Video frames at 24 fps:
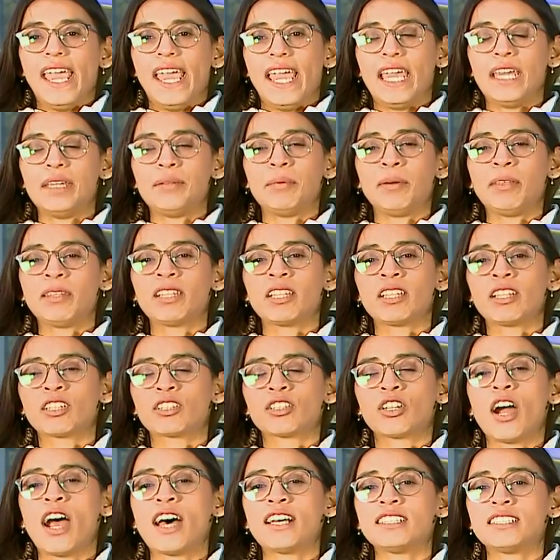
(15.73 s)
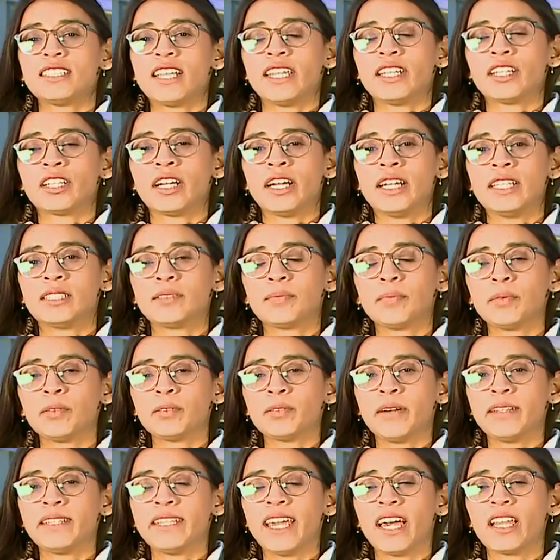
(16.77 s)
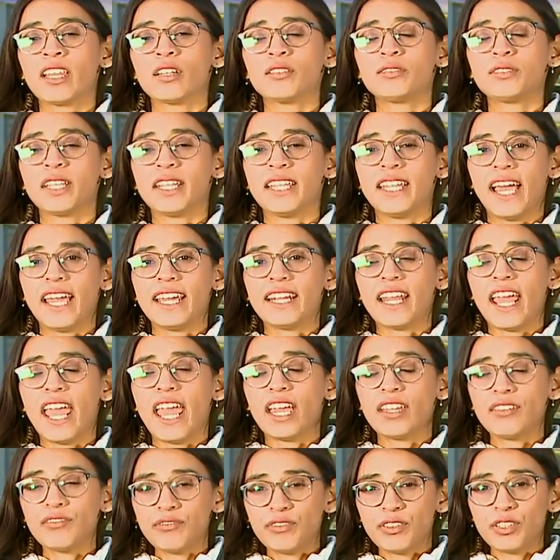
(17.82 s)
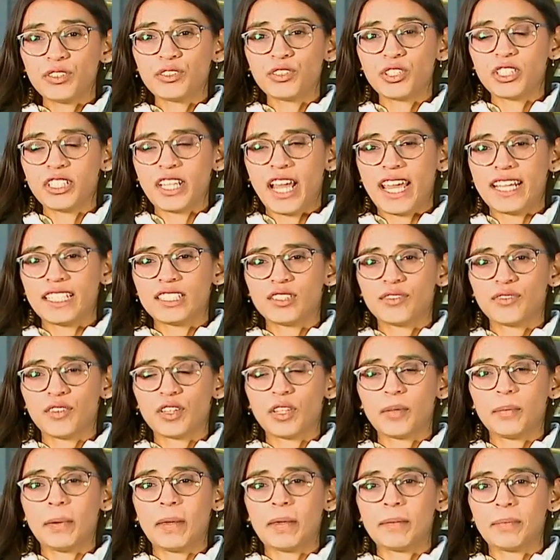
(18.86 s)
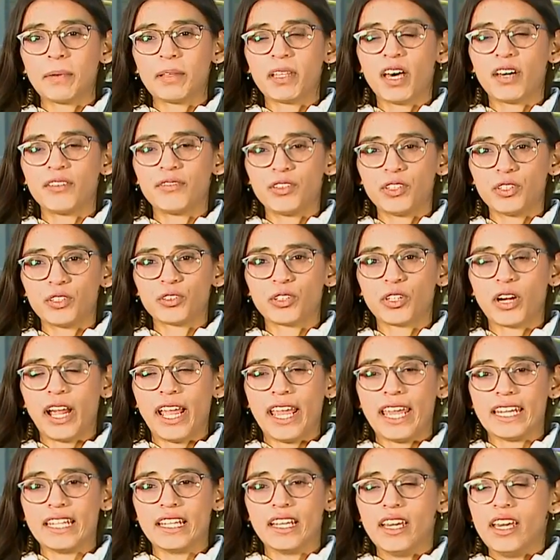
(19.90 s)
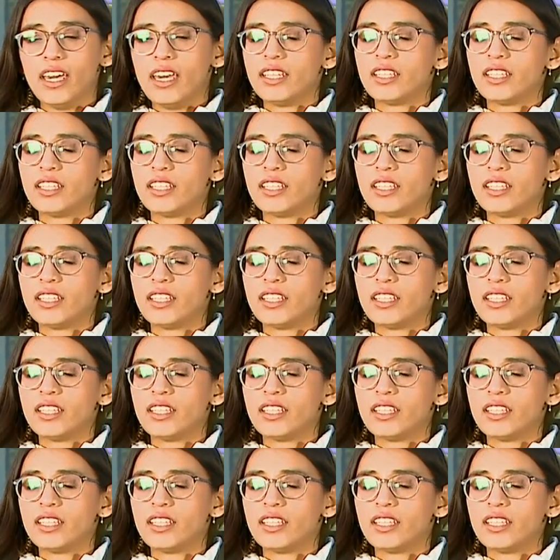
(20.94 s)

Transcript: Amy, the La Crosse Center is blue and yellow tonight and future nights for the people of Ukraine.